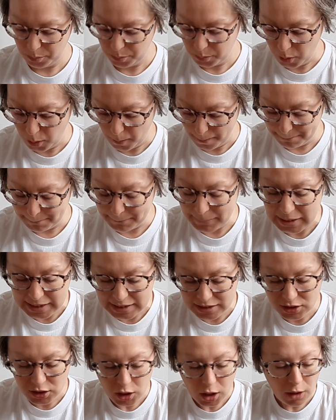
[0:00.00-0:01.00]

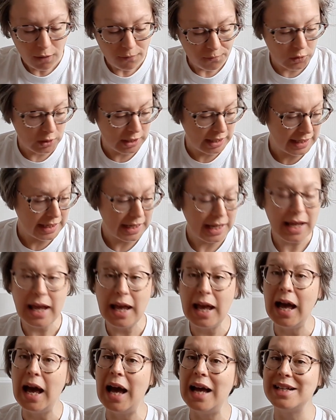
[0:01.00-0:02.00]
complete fully
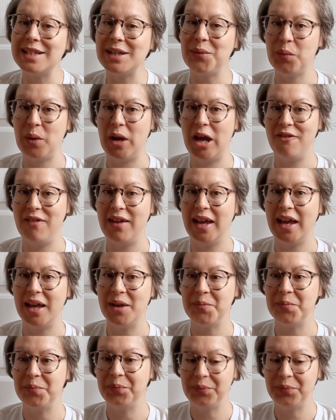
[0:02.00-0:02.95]
and I'm wearing it.